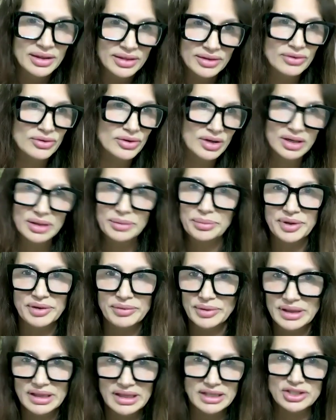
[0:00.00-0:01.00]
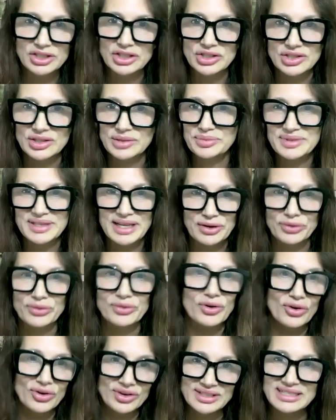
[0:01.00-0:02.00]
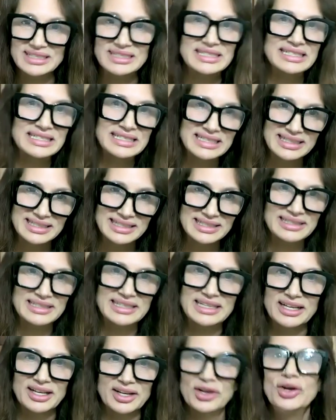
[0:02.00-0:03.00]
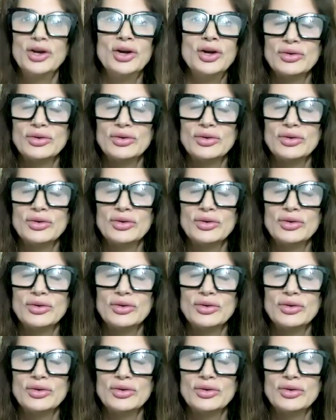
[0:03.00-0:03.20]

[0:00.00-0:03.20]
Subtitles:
there are going to be relationships that are narcissistic,